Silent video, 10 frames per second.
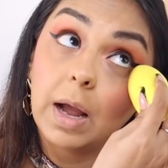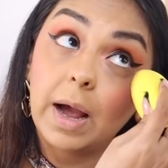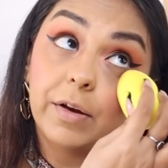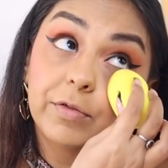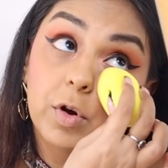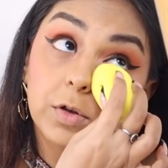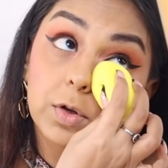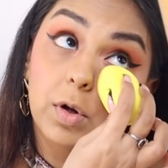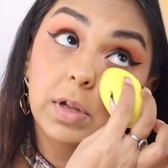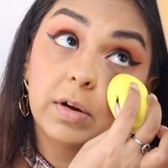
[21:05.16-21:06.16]
And of
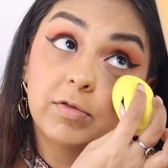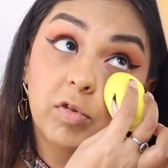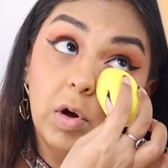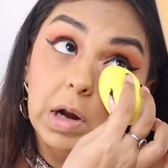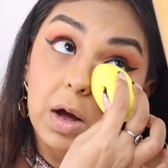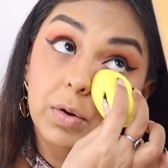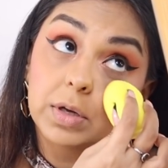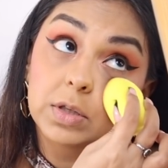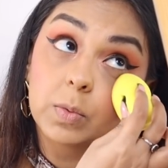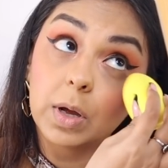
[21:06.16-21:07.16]
course, all that
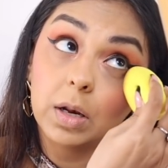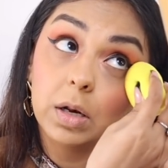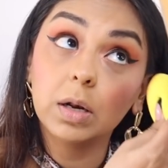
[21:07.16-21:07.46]
fallout as well.